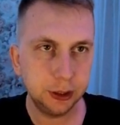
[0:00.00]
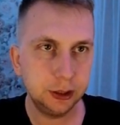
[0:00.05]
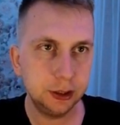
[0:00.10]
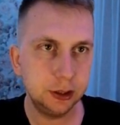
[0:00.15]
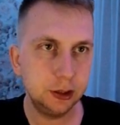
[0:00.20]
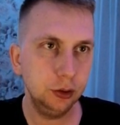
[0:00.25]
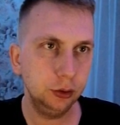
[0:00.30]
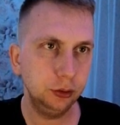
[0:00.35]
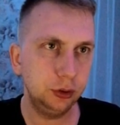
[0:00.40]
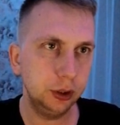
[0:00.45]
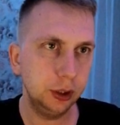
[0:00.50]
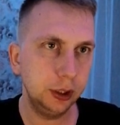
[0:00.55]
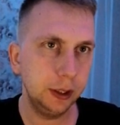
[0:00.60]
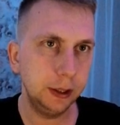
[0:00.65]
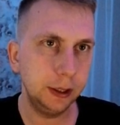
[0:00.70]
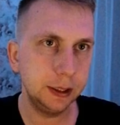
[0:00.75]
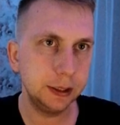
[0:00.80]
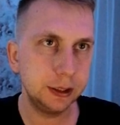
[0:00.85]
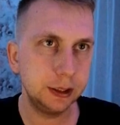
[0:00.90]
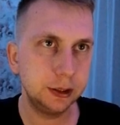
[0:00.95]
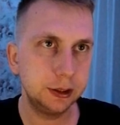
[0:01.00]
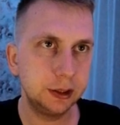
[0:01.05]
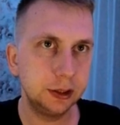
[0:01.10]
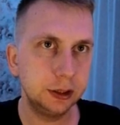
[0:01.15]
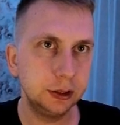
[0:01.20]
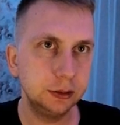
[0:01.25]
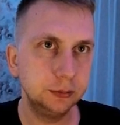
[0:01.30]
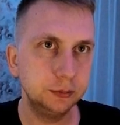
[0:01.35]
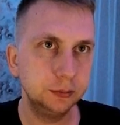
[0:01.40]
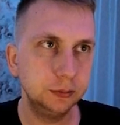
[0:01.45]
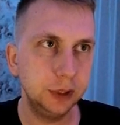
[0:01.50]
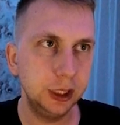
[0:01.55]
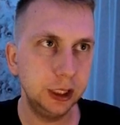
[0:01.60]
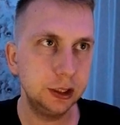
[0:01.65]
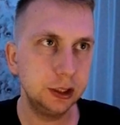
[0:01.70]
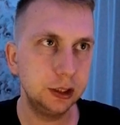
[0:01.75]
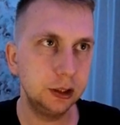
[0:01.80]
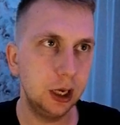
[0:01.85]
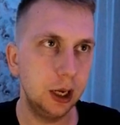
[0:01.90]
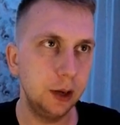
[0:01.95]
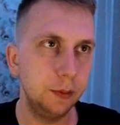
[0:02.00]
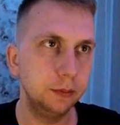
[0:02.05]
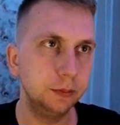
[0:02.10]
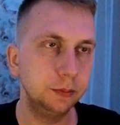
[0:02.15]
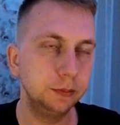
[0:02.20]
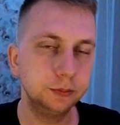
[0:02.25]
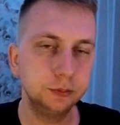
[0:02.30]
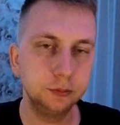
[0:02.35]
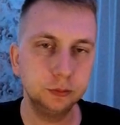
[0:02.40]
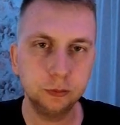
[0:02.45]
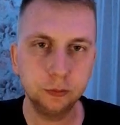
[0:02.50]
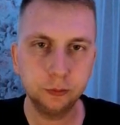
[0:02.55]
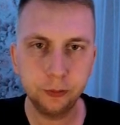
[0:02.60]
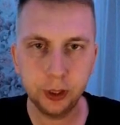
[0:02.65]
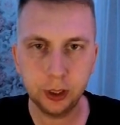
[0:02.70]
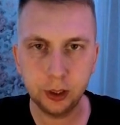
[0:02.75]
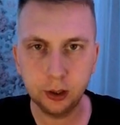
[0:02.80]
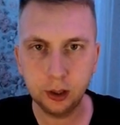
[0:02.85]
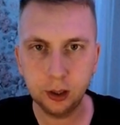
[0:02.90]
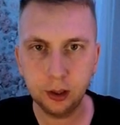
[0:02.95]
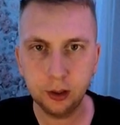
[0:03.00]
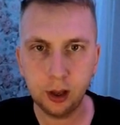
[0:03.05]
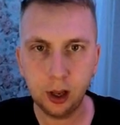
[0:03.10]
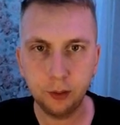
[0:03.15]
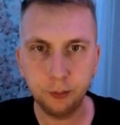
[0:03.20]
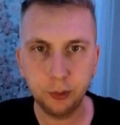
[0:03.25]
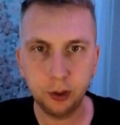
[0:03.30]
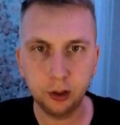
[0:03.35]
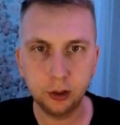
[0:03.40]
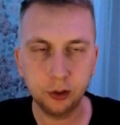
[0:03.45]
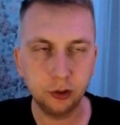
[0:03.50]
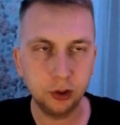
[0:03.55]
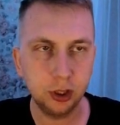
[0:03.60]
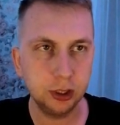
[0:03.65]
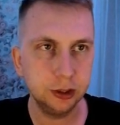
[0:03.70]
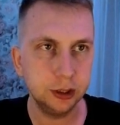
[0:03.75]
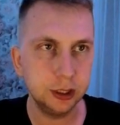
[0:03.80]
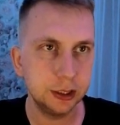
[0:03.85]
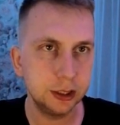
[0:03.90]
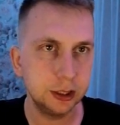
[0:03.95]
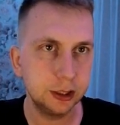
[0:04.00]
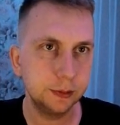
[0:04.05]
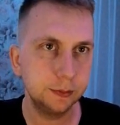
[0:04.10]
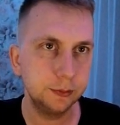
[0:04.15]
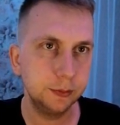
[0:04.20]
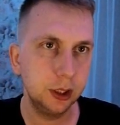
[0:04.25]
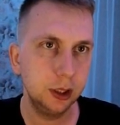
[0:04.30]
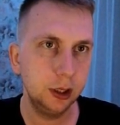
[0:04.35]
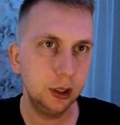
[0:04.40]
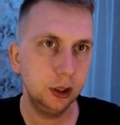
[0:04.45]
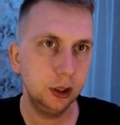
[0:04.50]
It is not gonna ask next time when I'm gonna run this